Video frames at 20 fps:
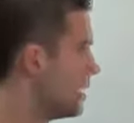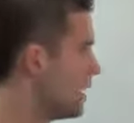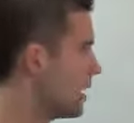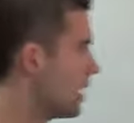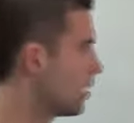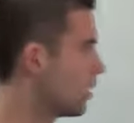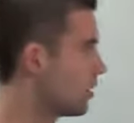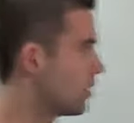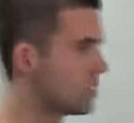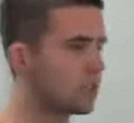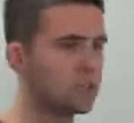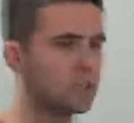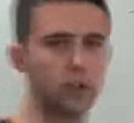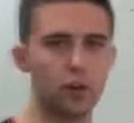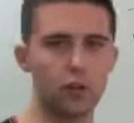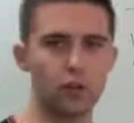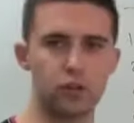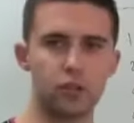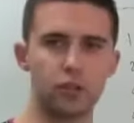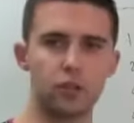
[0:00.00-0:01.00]
Now go to
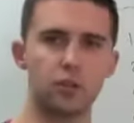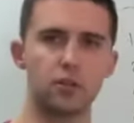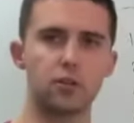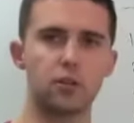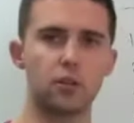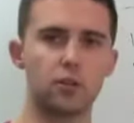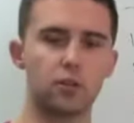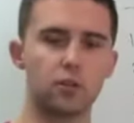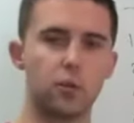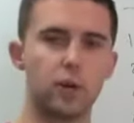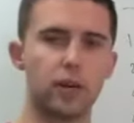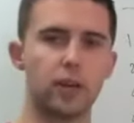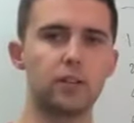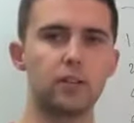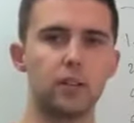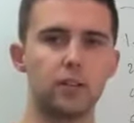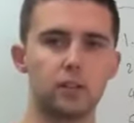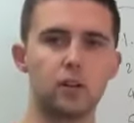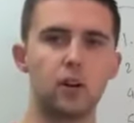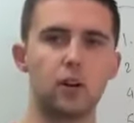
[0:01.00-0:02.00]

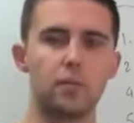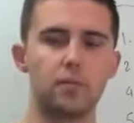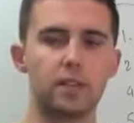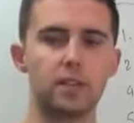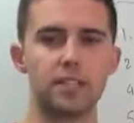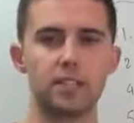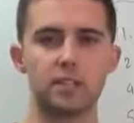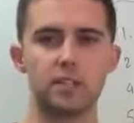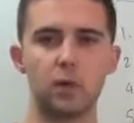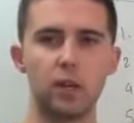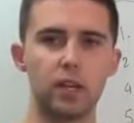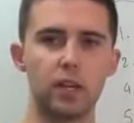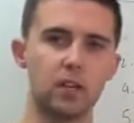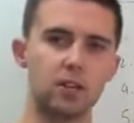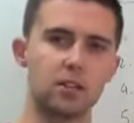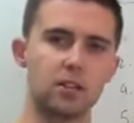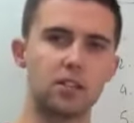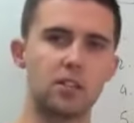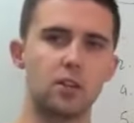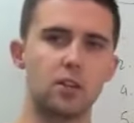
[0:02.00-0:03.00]
search.twitter.com. This is where you
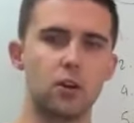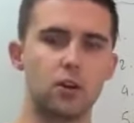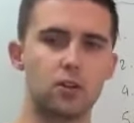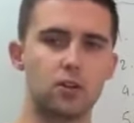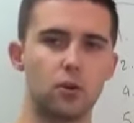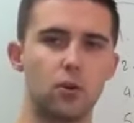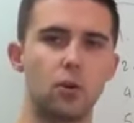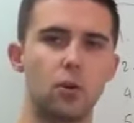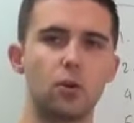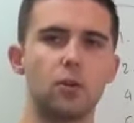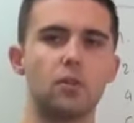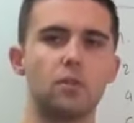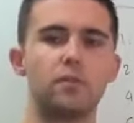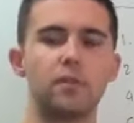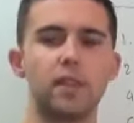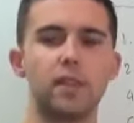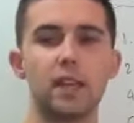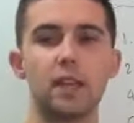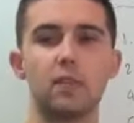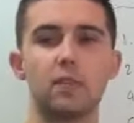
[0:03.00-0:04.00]
can search all
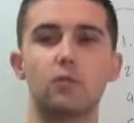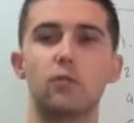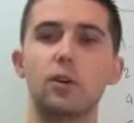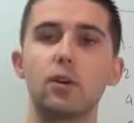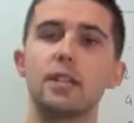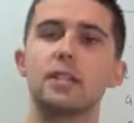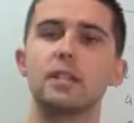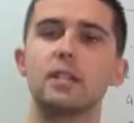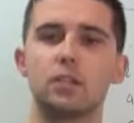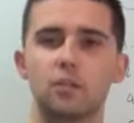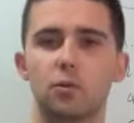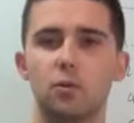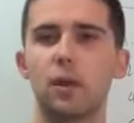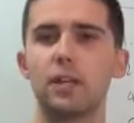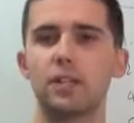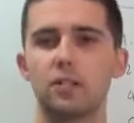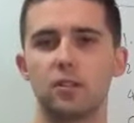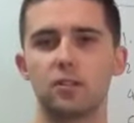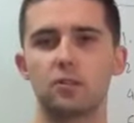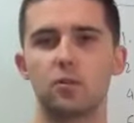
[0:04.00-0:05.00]
of the recent
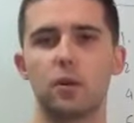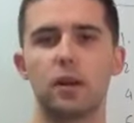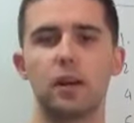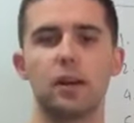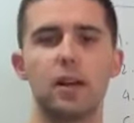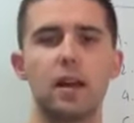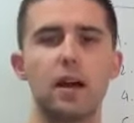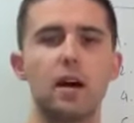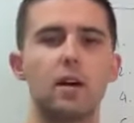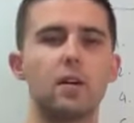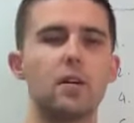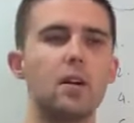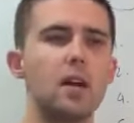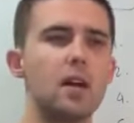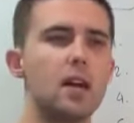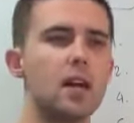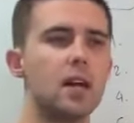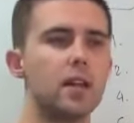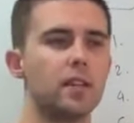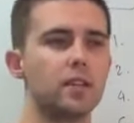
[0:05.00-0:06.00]
tweets on Twitter. Now,
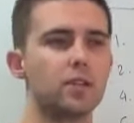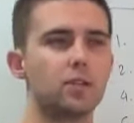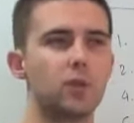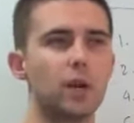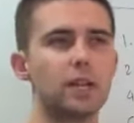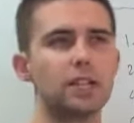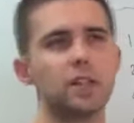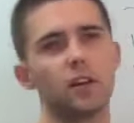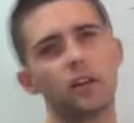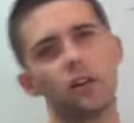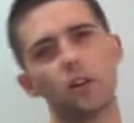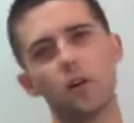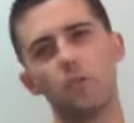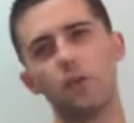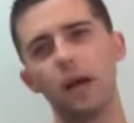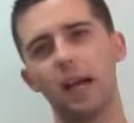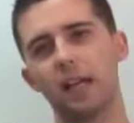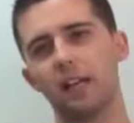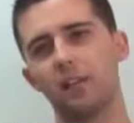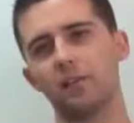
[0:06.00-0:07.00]
the tweets only go
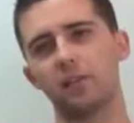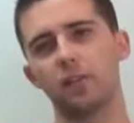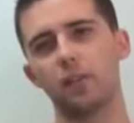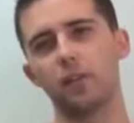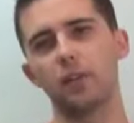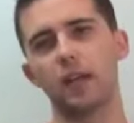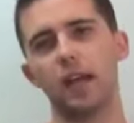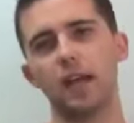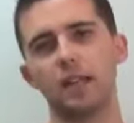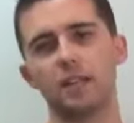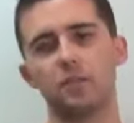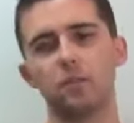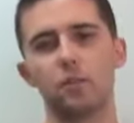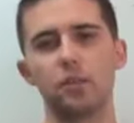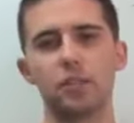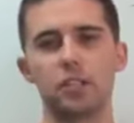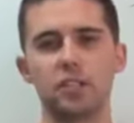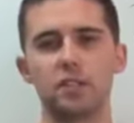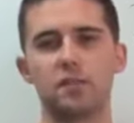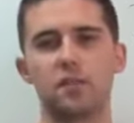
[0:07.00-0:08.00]
back a few days,
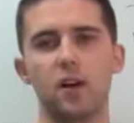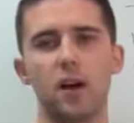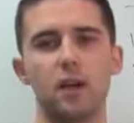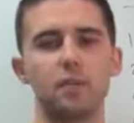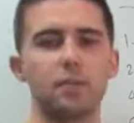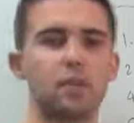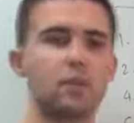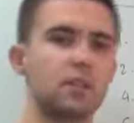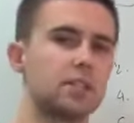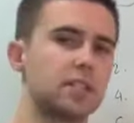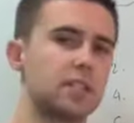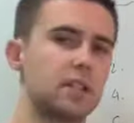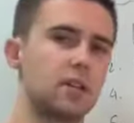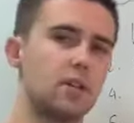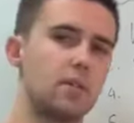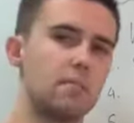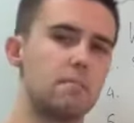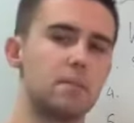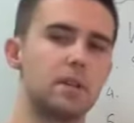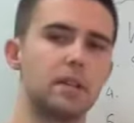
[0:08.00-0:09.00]
which is fine because
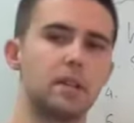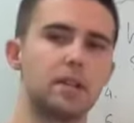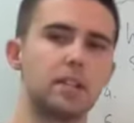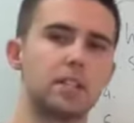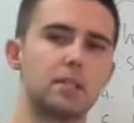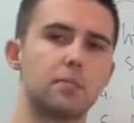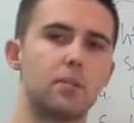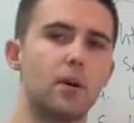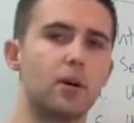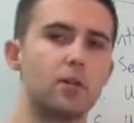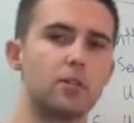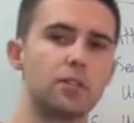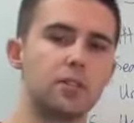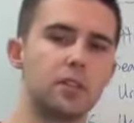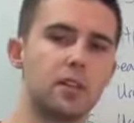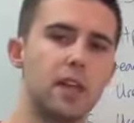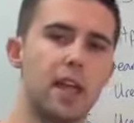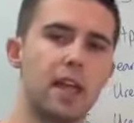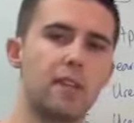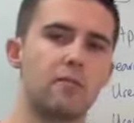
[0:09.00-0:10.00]
there are millions
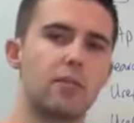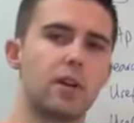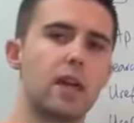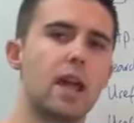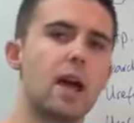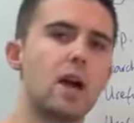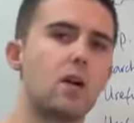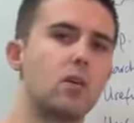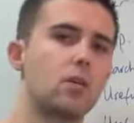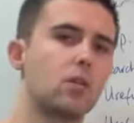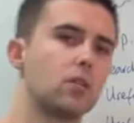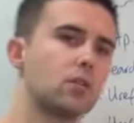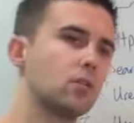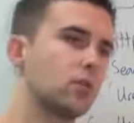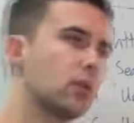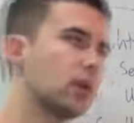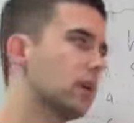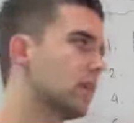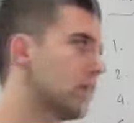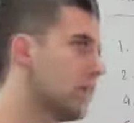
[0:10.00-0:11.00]
posted every hour on
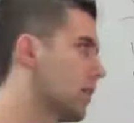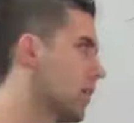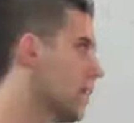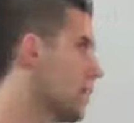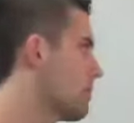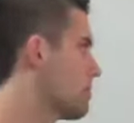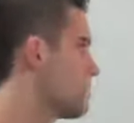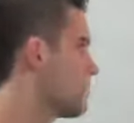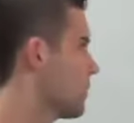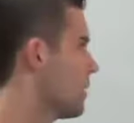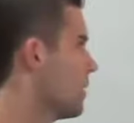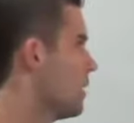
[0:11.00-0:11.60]
Twitter, okay?